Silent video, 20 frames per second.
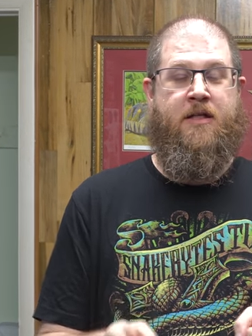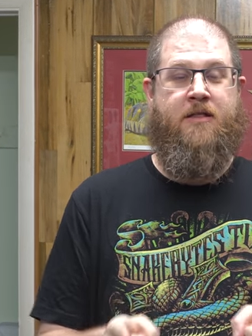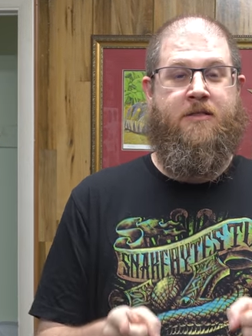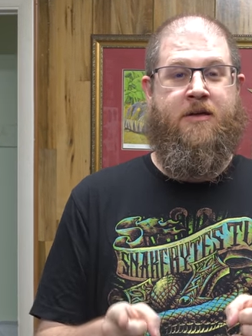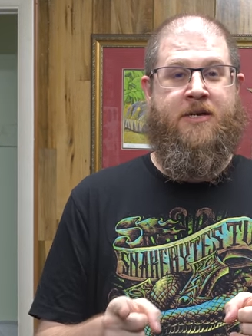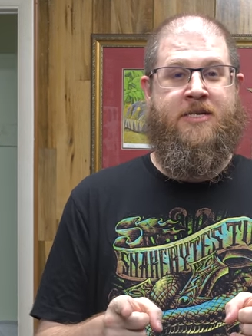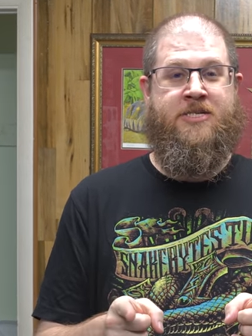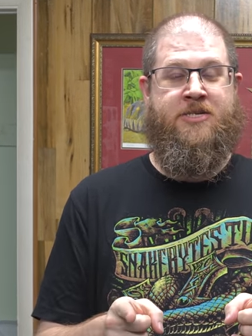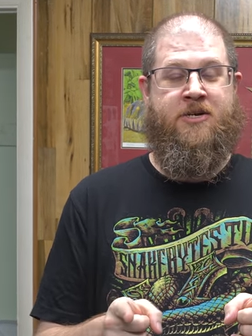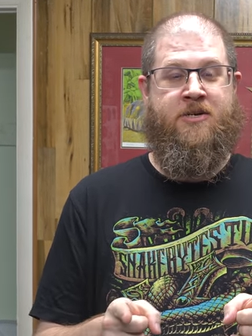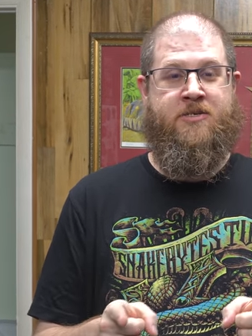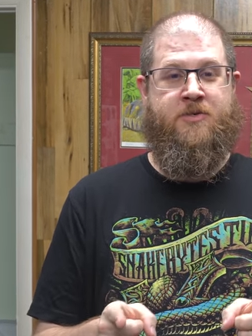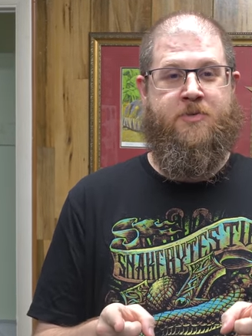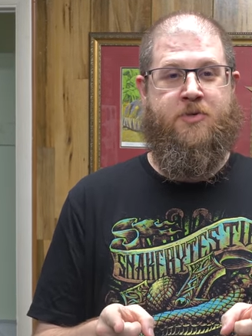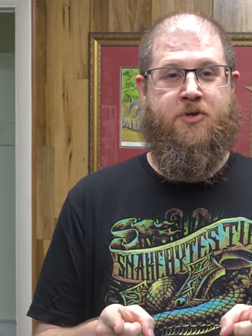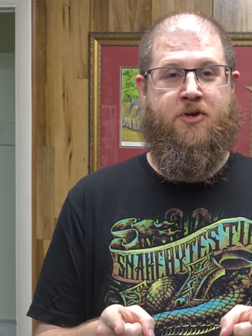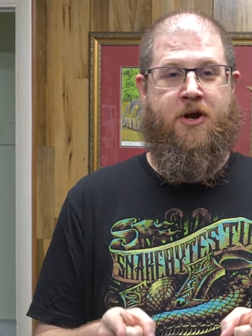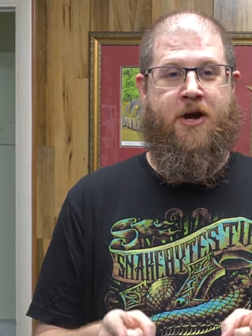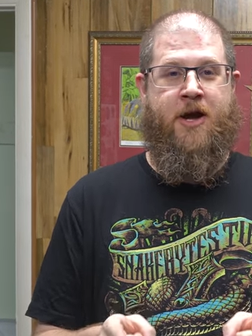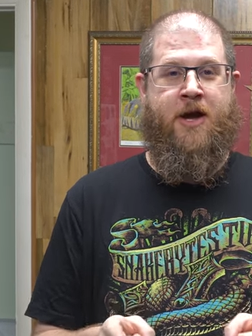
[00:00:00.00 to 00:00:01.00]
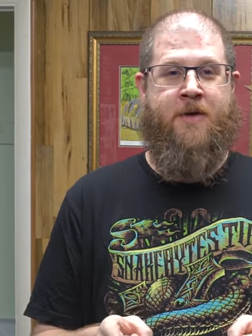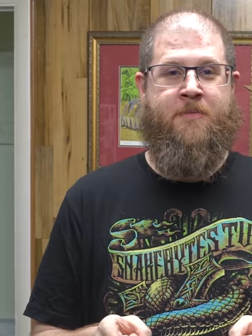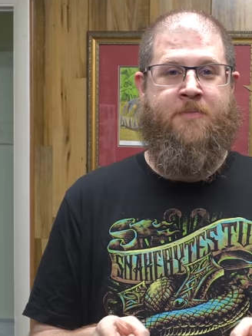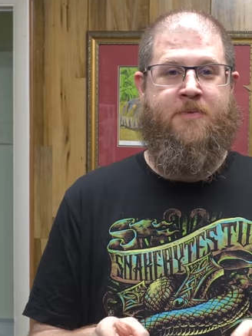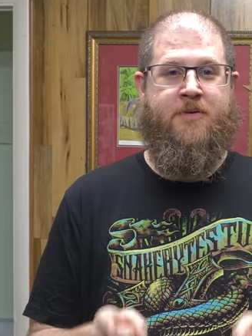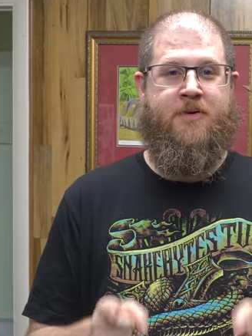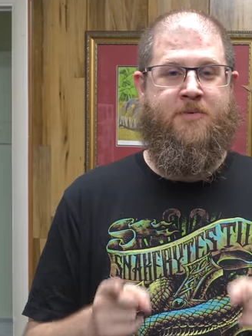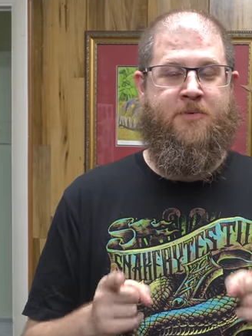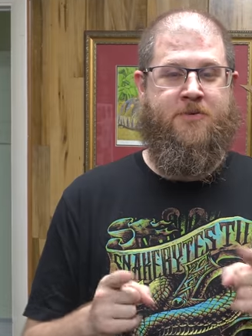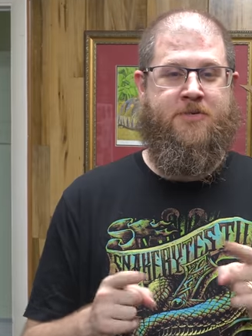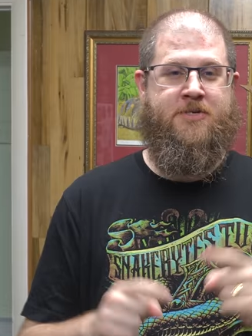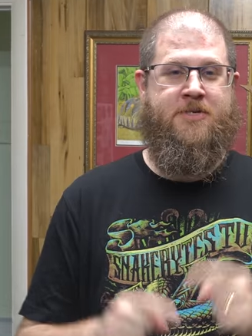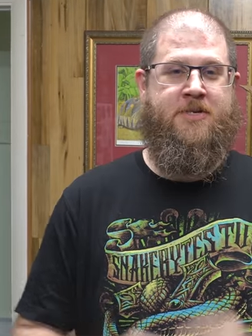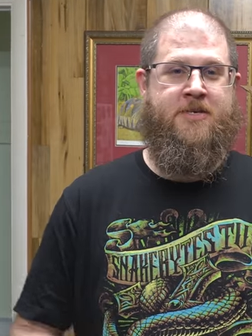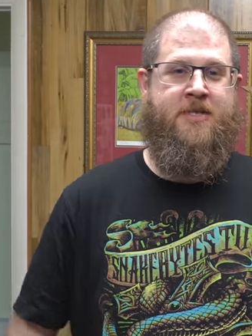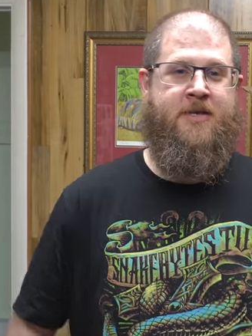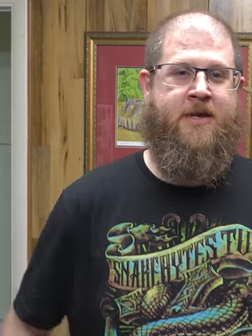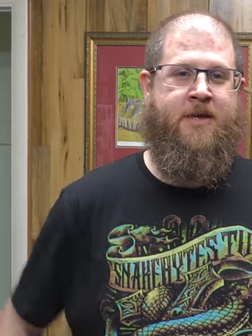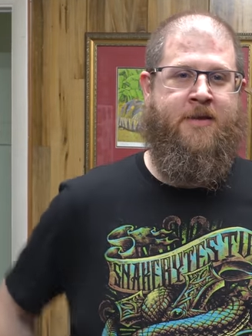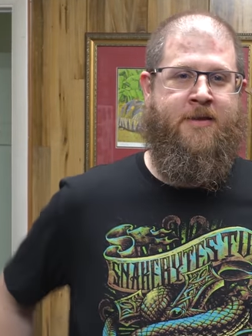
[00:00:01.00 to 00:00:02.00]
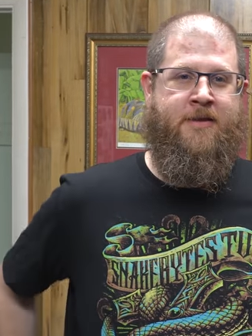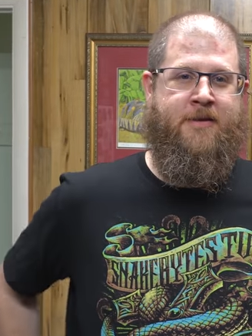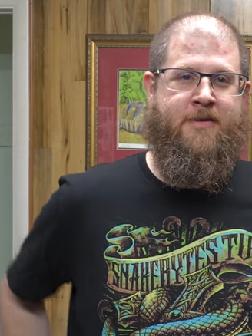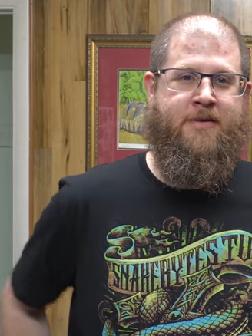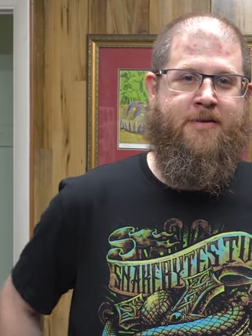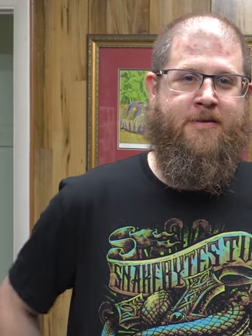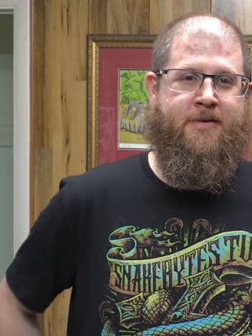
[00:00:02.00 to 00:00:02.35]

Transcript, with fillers: Like, share, and subscribe, and we'll see you then.